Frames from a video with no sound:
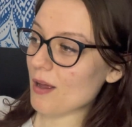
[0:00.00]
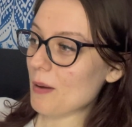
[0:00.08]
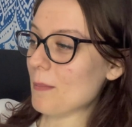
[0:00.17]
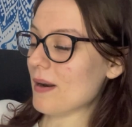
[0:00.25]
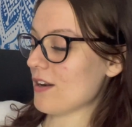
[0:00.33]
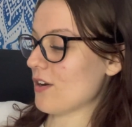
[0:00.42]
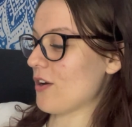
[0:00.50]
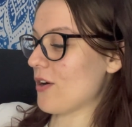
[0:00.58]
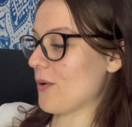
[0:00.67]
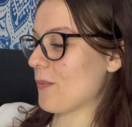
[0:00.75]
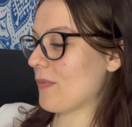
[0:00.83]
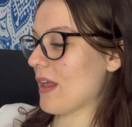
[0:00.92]
But I don't
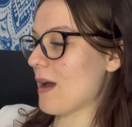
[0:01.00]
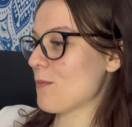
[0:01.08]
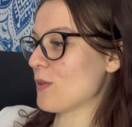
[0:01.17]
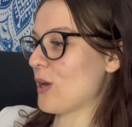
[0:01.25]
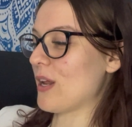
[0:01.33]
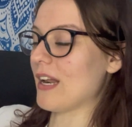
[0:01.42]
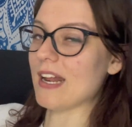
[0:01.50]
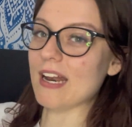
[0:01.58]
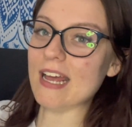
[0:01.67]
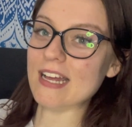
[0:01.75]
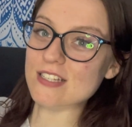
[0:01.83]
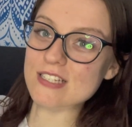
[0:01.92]
know. I'm learning.
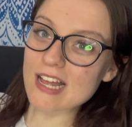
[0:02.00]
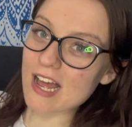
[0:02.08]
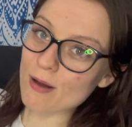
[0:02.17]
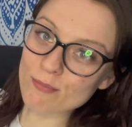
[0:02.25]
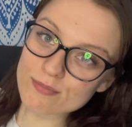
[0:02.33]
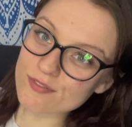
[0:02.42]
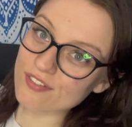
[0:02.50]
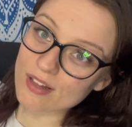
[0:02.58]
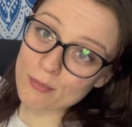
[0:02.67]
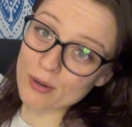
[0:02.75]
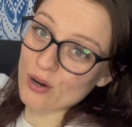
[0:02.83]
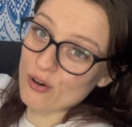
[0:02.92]
I'm
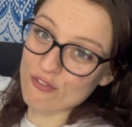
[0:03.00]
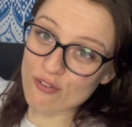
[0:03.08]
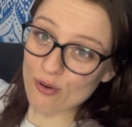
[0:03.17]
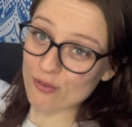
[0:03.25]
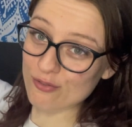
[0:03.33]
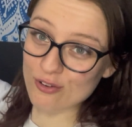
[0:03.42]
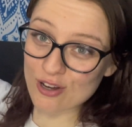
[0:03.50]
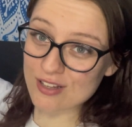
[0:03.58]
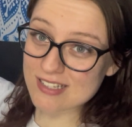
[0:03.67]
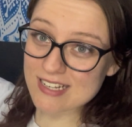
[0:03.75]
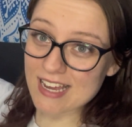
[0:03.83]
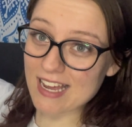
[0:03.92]
filming on a phone, for
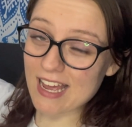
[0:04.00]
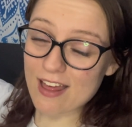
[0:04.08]
God's sake.